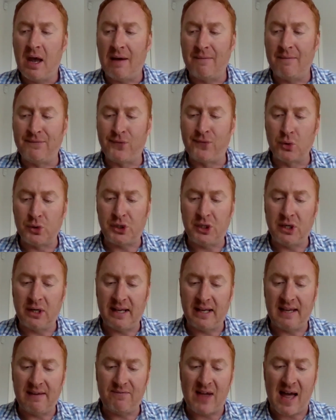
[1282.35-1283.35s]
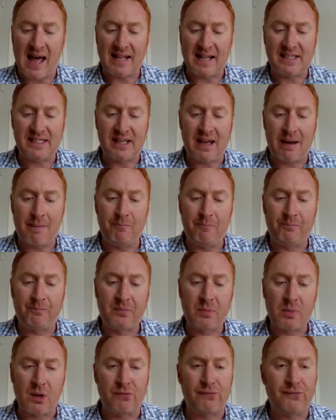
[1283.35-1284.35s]
Unfortunately, that
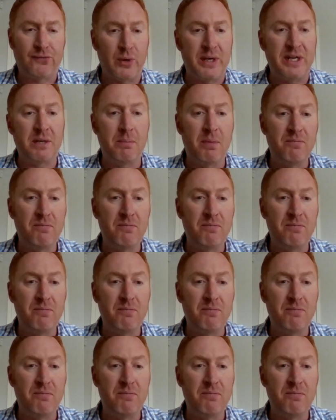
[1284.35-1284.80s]
freedom